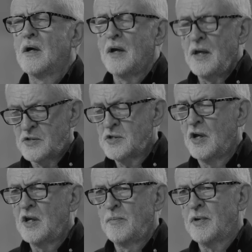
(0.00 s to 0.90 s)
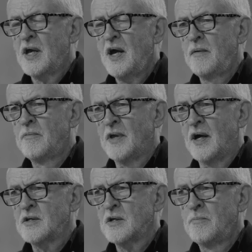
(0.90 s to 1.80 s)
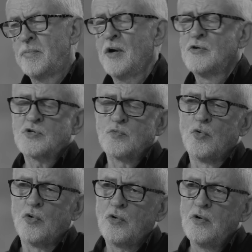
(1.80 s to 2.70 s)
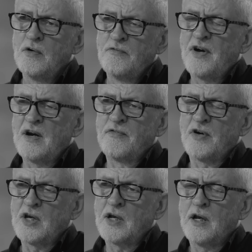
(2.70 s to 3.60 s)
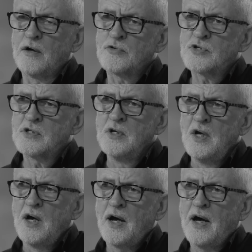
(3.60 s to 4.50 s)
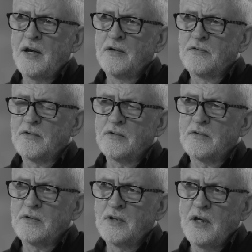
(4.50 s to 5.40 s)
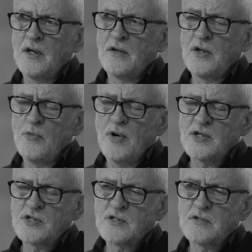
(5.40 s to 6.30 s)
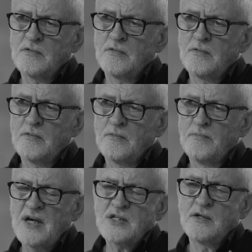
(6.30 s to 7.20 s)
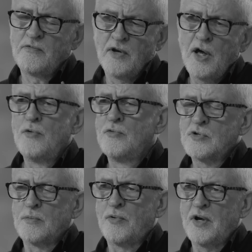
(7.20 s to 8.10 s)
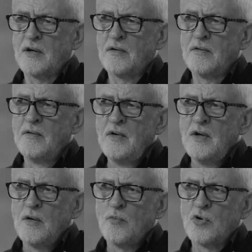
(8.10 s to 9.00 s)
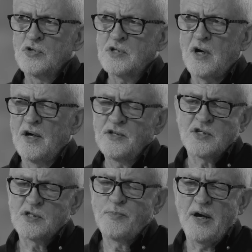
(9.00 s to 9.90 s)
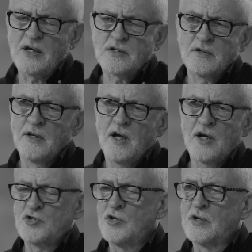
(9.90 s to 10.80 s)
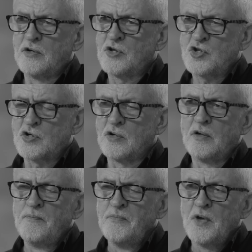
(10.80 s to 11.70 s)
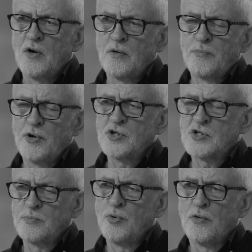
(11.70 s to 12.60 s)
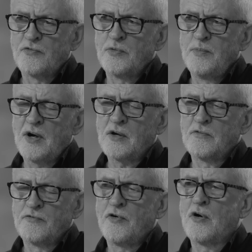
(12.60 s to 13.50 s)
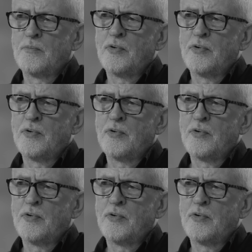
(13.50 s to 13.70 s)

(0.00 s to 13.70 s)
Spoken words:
it certainly became that, and post-war, very, very close. And the US massive loan to Britain was, I suspect, largely conditional on British support for American foreign